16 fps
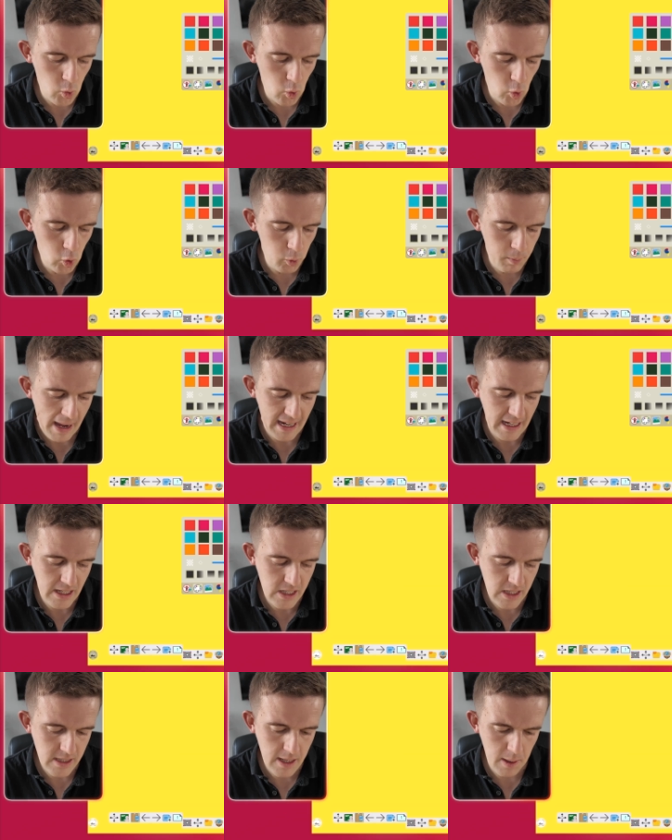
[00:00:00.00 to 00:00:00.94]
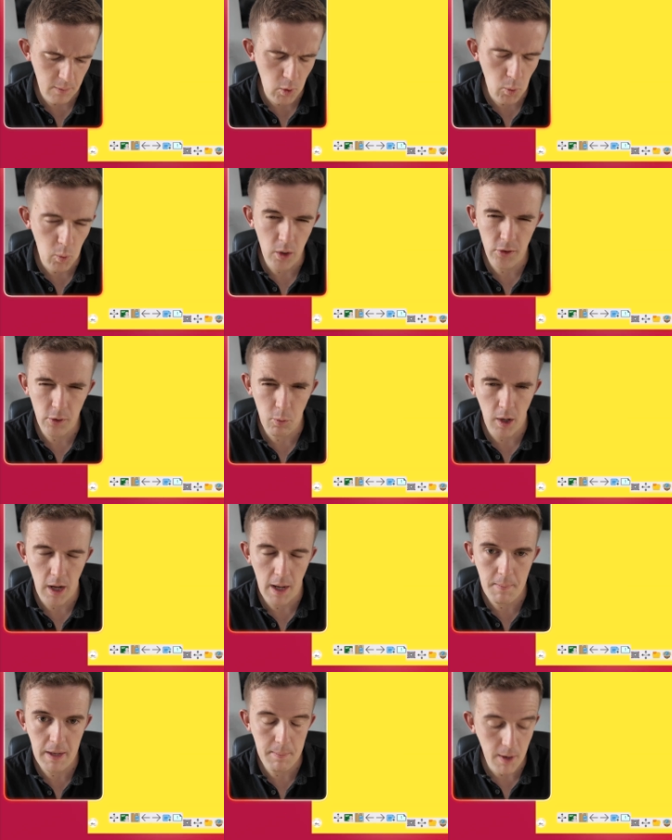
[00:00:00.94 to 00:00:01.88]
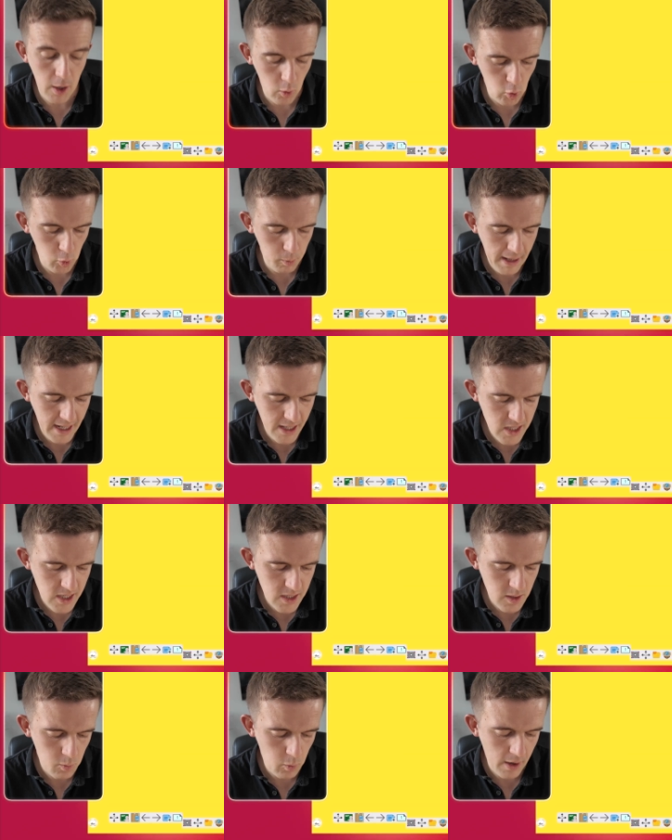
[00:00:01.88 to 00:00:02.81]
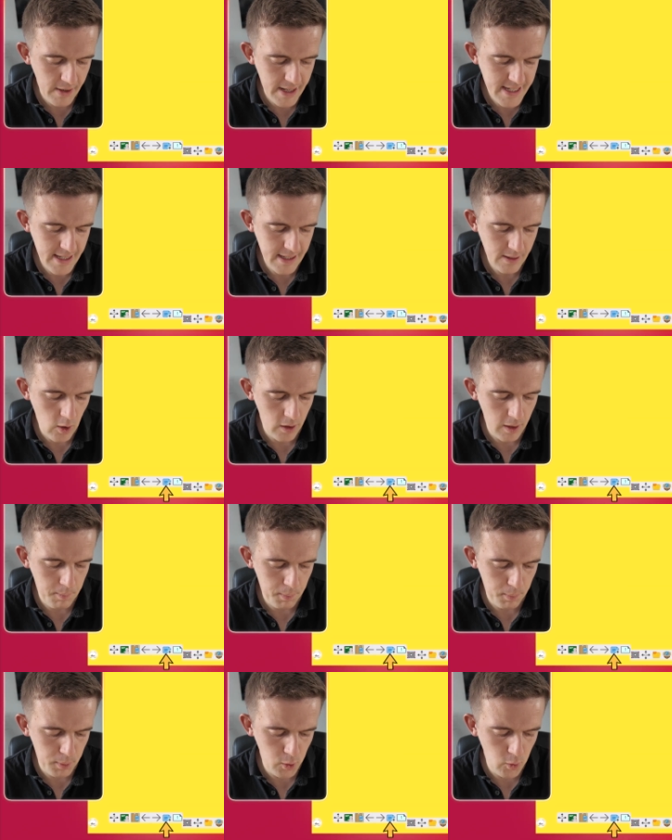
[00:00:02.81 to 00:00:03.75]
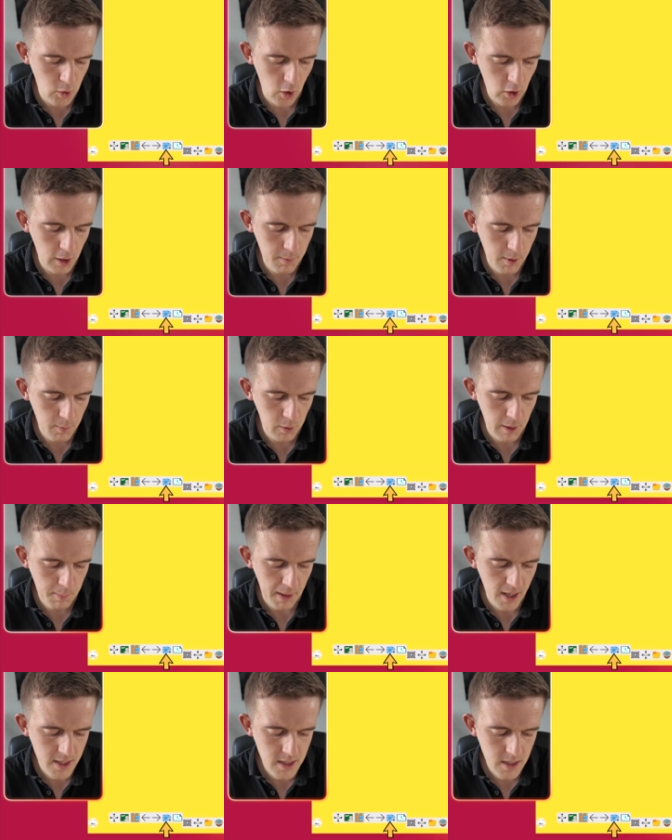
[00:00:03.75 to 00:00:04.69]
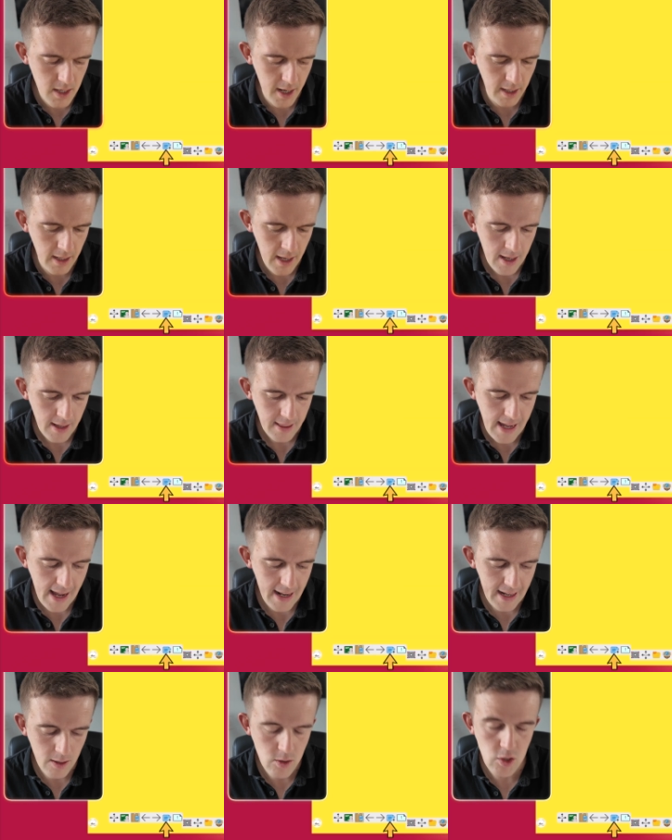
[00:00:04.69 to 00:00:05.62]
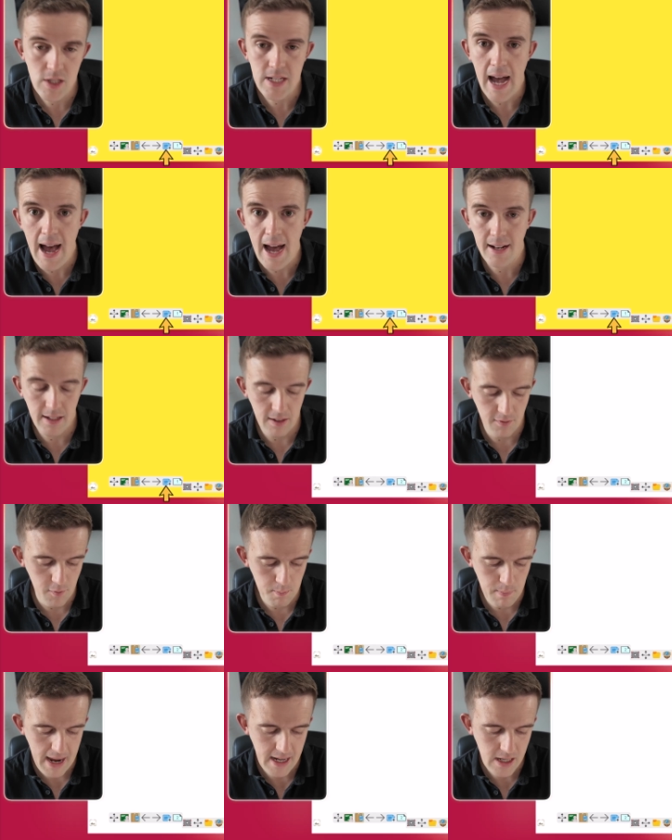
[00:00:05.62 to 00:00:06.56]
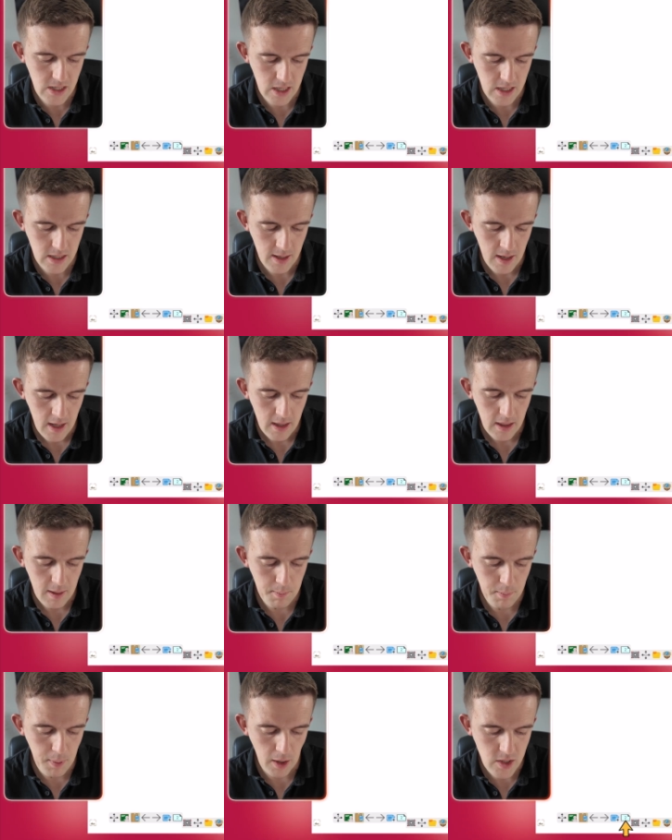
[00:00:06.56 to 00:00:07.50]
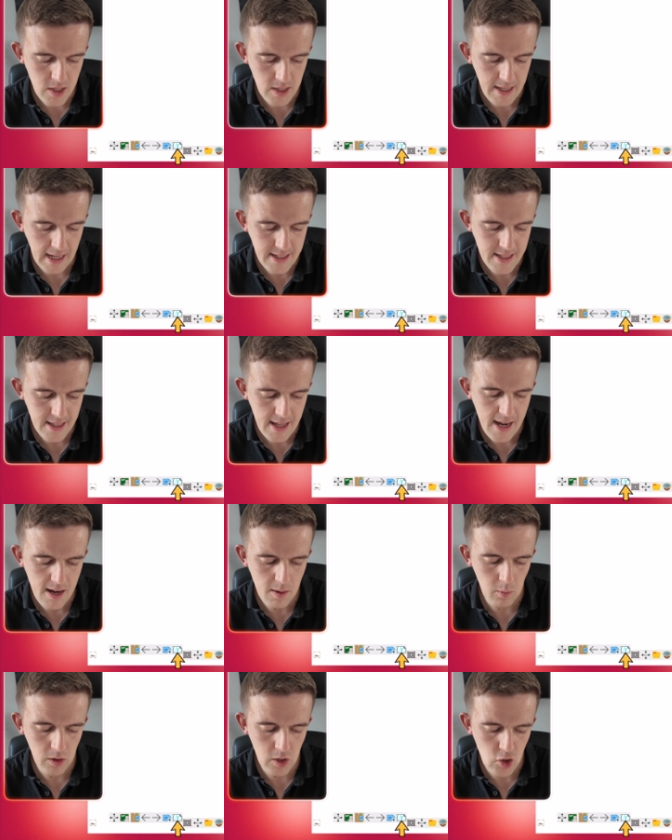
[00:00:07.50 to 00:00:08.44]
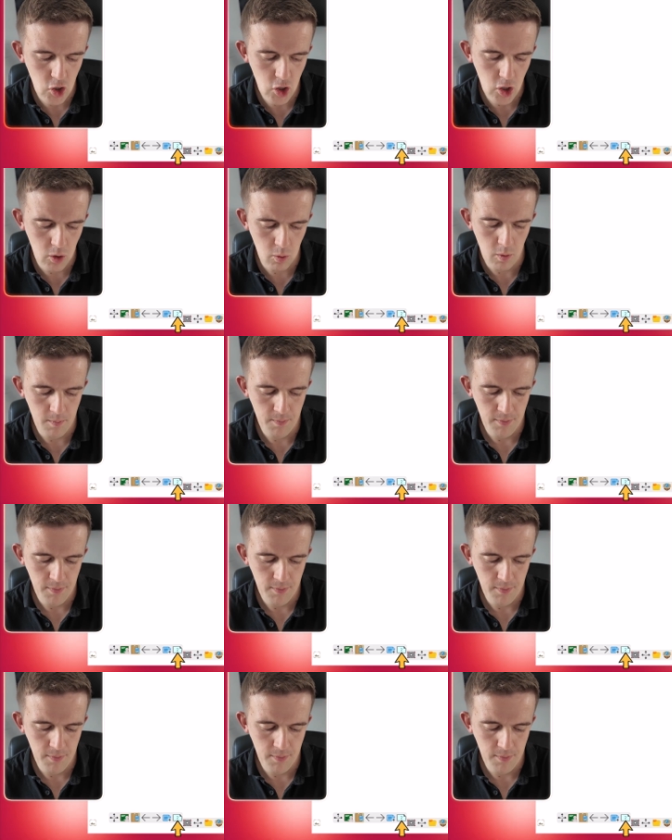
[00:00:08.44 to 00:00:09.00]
or all pages. Now if you're wondering what I mean by all pages, where it's got the blue document with the plus sign, that allows you to add different pages. The button next to that with the two